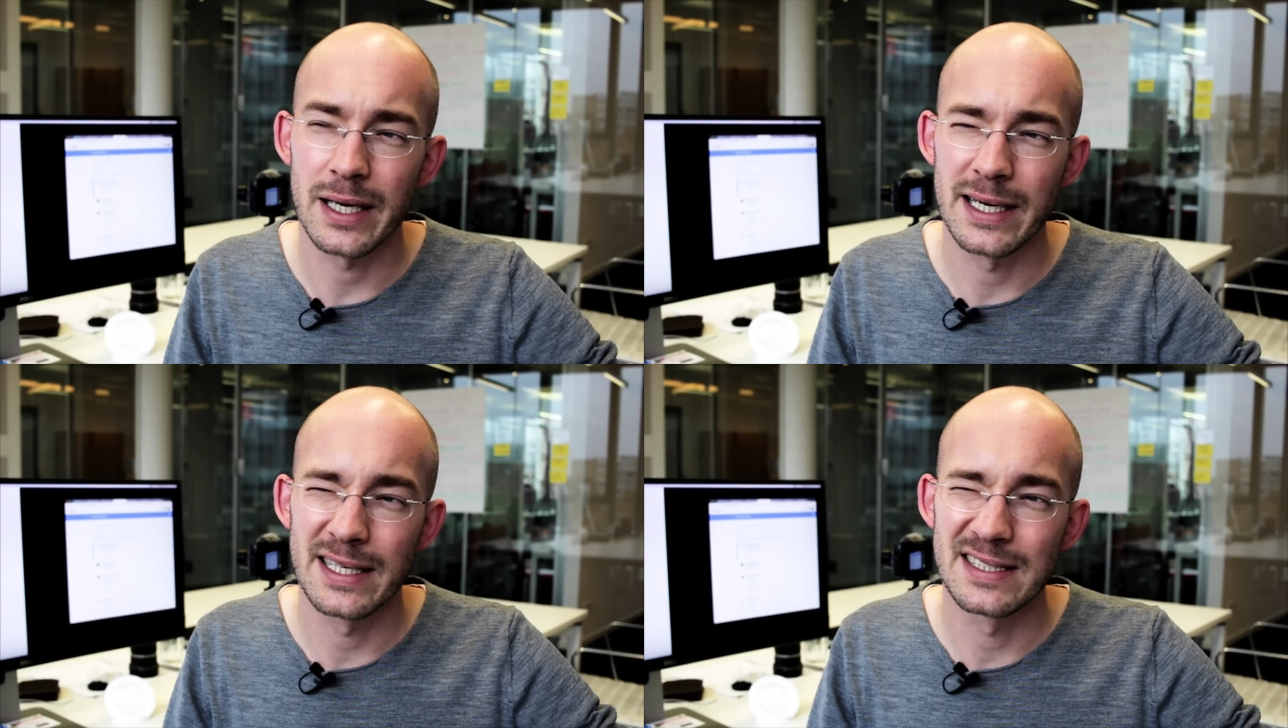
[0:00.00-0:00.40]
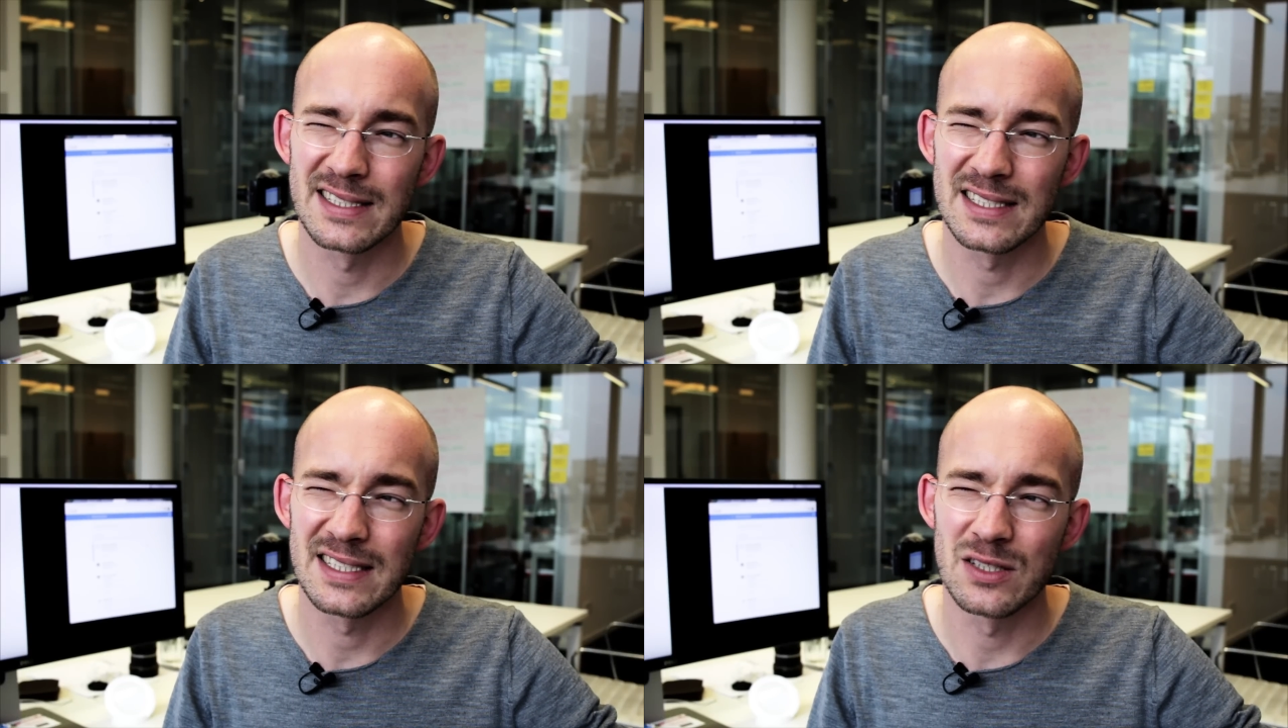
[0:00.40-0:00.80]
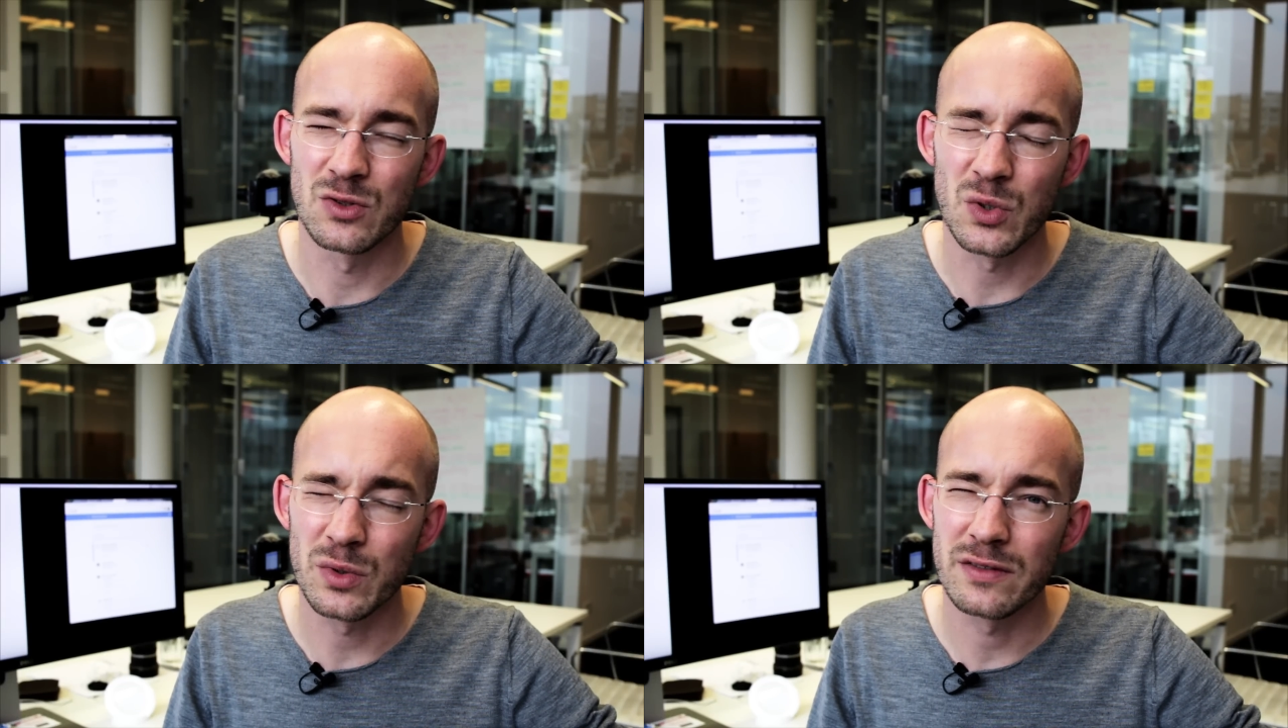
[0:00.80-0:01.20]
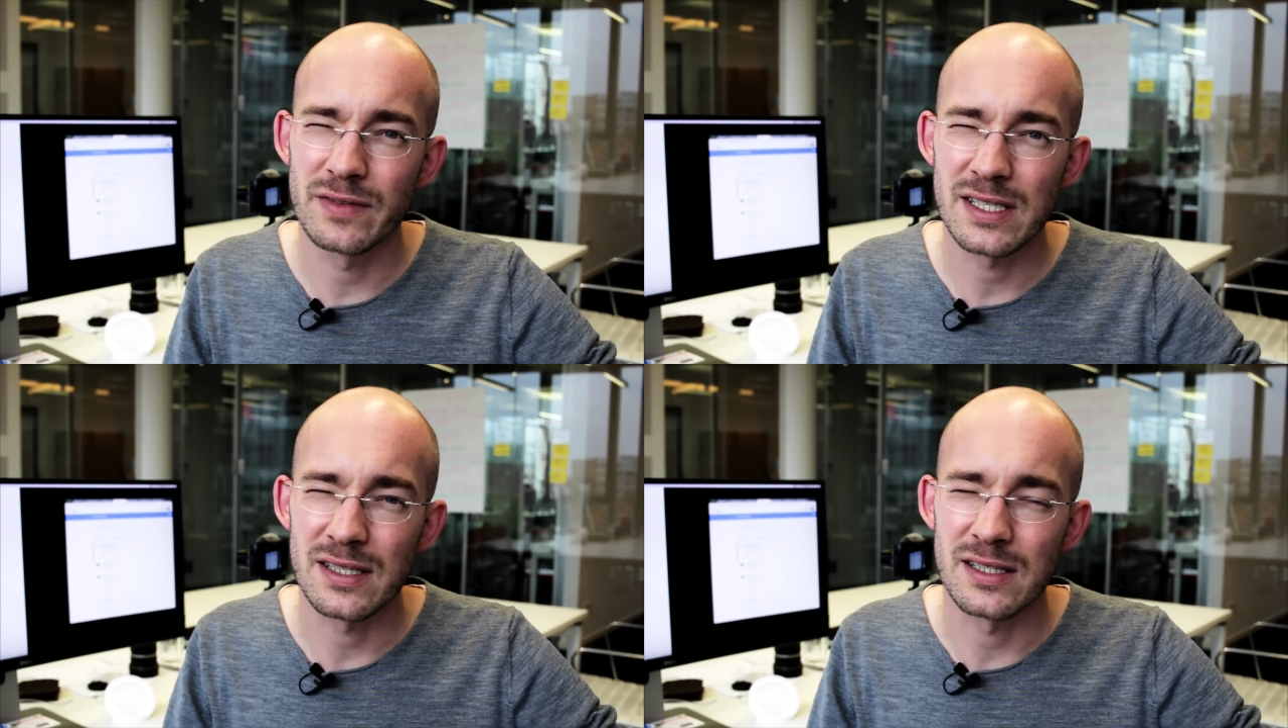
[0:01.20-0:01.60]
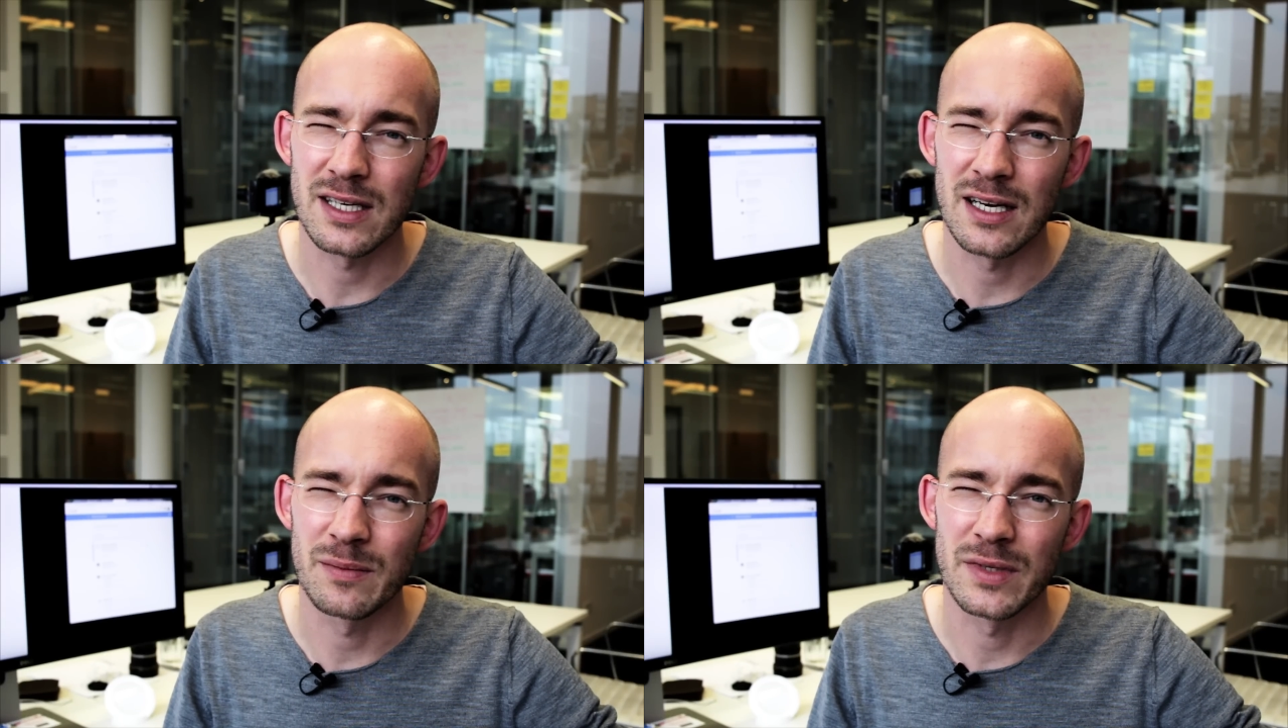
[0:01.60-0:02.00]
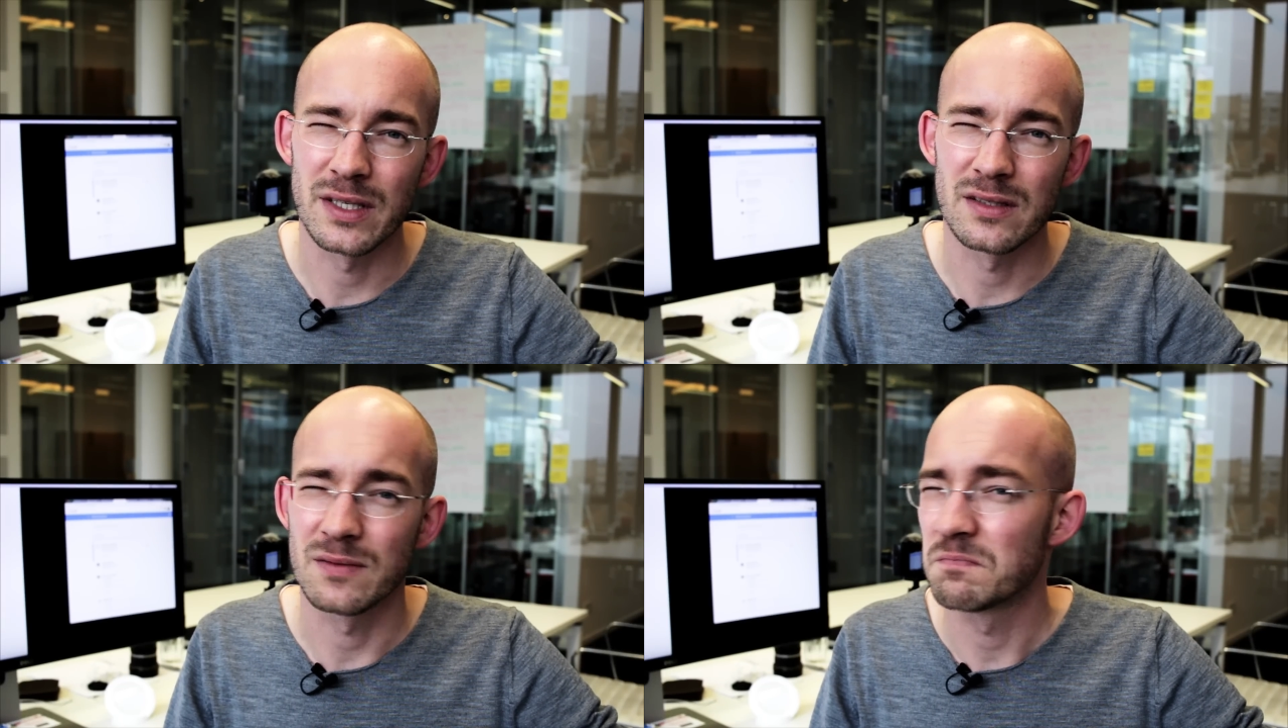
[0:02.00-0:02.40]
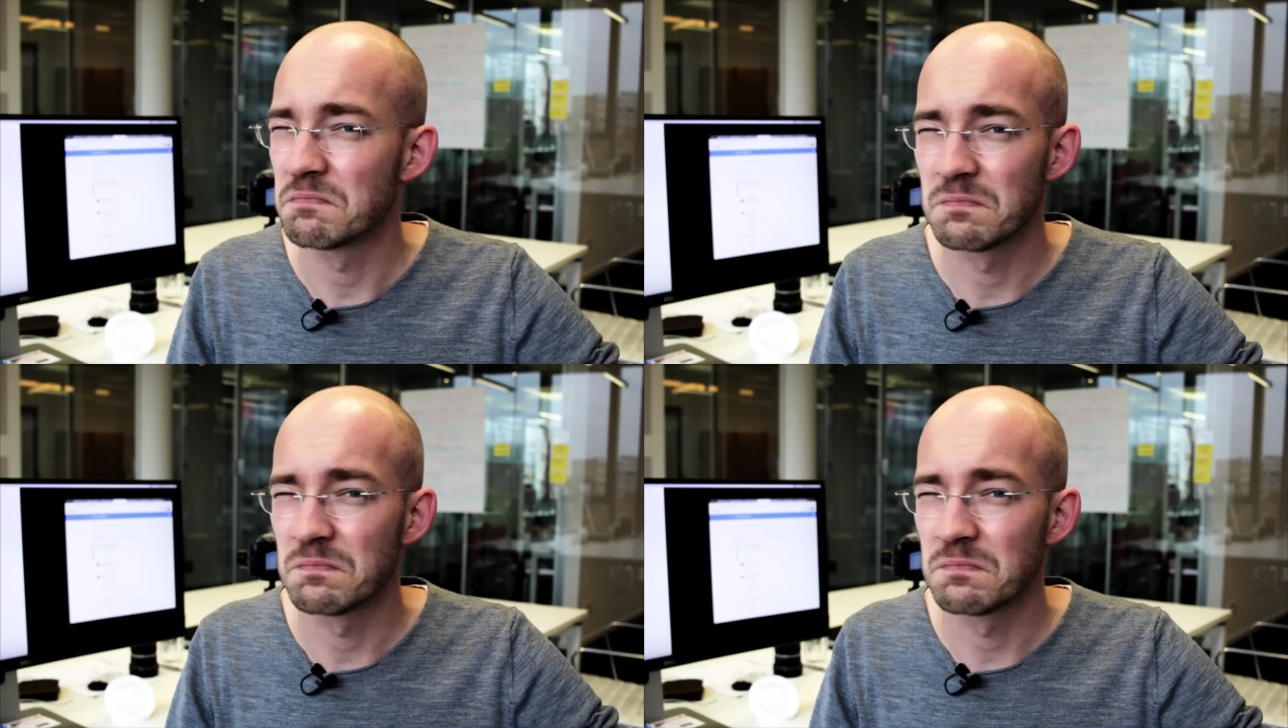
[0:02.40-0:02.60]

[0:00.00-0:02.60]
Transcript: and you don't invest the time that